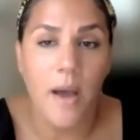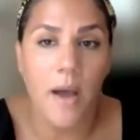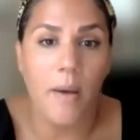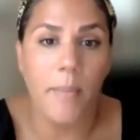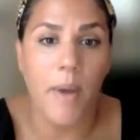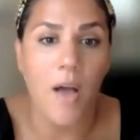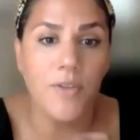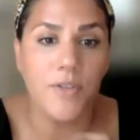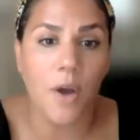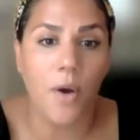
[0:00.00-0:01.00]

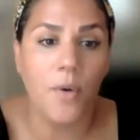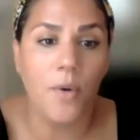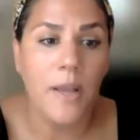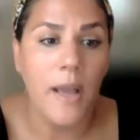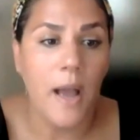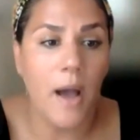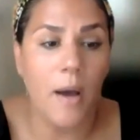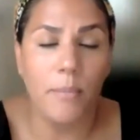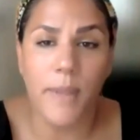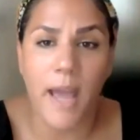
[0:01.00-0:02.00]
Also,
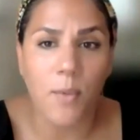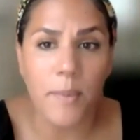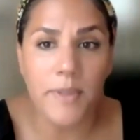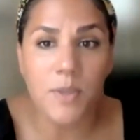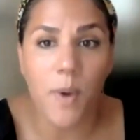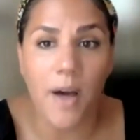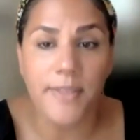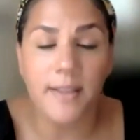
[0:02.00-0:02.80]
Black Women's Wealth